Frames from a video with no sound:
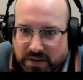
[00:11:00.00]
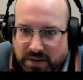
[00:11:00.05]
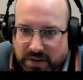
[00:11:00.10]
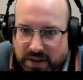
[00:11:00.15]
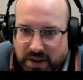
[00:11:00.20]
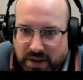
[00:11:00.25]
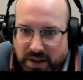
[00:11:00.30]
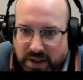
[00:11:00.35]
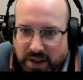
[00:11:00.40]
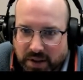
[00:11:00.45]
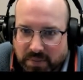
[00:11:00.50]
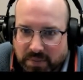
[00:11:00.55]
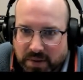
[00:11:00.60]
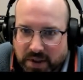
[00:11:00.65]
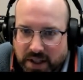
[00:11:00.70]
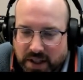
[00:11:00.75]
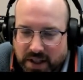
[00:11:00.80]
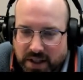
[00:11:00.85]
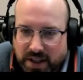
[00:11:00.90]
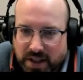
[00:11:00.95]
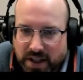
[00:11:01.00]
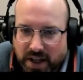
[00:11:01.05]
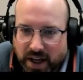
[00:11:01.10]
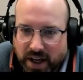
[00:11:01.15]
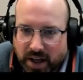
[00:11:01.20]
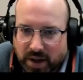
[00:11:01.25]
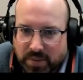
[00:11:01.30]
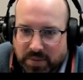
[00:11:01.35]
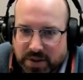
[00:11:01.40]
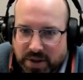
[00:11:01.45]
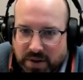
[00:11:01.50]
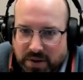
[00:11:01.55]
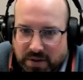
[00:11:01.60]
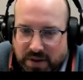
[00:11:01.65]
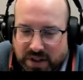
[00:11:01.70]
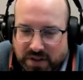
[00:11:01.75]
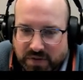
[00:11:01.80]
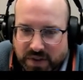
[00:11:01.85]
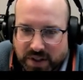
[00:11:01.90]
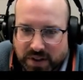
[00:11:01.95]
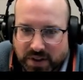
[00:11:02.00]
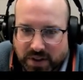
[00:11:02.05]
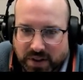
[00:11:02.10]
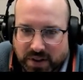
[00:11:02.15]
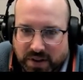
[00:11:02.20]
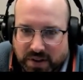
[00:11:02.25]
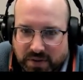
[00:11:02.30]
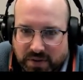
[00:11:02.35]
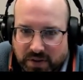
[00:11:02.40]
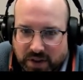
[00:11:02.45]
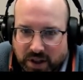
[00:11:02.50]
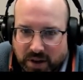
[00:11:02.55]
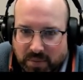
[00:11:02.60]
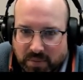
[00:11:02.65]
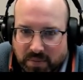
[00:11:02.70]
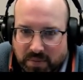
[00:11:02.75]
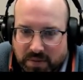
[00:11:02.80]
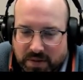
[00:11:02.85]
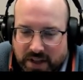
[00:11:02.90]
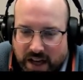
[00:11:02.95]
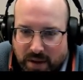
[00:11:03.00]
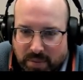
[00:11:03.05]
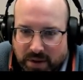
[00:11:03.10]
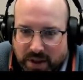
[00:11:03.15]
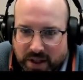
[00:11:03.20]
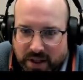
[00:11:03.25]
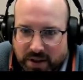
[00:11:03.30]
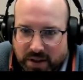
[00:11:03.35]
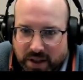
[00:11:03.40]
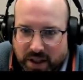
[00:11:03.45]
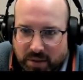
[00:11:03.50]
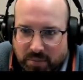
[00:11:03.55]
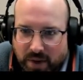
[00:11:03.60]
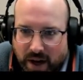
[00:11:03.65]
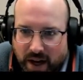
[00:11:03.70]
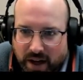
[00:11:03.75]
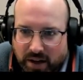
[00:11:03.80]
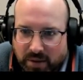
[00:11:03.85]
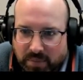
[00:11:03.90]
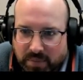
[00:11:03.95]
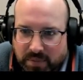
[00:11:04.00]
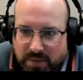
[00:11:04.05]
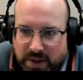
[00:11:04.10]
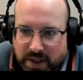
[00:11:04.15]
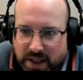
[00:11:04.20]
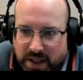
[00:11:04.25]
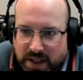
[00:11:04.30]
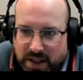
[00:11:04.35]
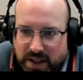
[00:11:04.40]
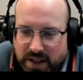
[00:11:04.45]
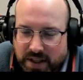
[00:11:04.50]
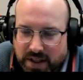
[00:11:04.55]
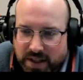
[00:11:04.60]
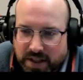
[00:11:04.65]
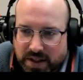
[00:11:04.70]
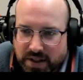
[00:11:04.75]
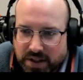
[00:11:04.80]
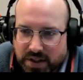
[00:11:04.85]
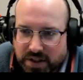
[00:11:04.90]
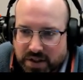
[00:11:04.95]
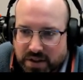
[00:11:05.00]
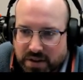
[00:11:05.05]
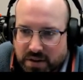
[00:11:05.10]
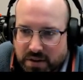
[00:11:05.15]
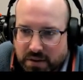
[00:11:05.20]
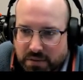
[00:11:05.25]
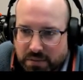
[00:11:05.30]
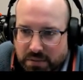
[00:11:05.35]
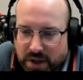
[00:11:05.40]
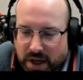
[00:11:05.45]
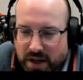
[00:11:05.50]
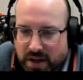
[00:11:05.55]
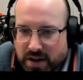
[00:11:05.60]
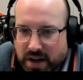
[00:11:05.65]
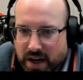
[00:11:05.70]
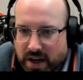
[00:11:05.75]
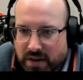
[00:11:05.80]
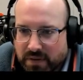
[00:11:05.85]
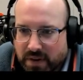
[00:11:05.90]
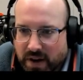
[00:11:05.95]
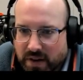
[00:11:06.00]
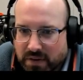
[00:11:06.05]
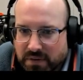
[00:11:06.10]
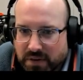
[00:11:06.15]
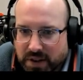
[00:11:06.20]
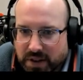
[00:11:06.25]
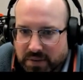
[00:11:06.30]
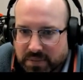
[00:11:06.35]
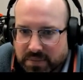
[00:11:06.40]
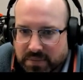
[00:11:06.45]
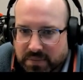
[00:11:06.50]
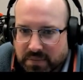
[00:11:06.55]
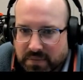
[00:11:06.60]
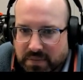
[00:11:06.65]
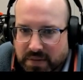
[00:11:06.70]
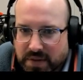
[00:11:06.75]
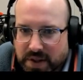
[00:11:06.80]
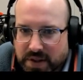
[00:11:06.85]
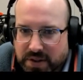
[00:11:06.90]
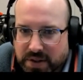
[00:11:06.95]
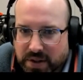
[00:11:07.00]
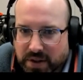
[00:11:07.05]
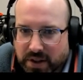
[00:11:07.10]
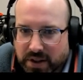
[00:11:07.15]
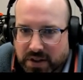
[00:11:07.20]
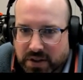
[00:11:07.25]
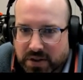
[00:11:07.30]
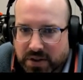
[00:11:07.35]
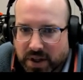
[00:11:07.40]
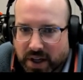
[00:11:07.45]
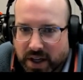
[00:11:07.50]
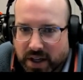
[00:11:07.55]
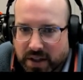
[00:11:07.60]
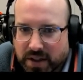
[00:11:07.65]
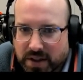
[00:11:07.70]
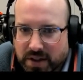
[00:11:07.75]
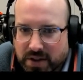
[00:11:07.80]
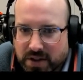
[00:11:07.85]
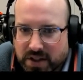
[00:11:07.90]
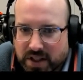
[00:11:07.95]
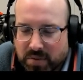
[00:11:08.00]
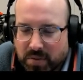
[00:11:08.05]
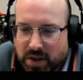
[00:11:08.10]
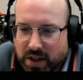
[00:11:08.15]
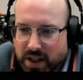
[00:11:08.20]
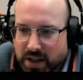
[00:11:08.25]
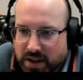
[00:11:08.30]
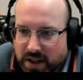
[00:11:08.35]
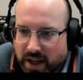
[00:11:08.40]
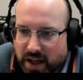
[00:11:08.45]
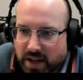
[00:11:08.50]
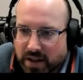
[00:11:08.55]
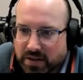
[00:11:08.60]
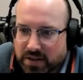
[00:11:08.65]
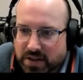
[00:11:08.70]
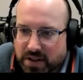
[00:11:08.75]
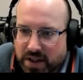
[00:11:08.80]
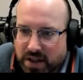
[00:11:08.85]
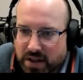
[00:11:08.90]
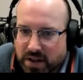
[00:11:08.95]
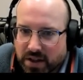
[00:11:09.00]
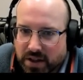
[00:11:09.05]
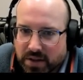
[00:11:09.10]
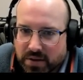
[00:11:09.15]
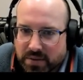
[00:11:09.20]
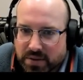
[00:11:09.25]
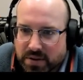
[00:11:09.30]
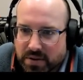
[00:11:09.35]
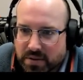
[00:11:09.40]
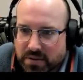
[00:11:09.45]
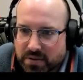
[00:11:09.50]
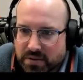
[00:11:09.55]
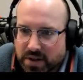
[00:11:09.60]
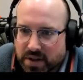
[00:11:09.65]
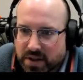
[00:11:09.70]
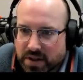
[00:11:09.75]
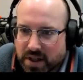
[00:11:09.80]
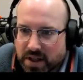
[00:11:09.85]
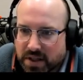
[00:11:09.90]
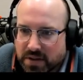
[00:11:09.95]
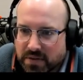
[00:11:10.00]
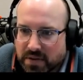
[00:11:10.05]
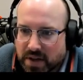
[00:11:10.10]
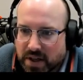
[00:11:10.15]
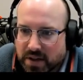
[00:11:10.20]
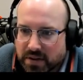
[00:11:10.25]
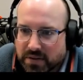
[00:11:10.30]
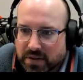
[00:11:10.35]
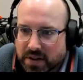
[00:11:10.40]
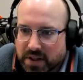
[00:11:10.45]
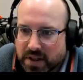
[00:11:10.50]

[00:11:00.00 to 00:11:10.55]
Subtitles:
There we go. So this field from top of the hill to the bottom is 385 feet. So let's try to simulate that scenario. So 385.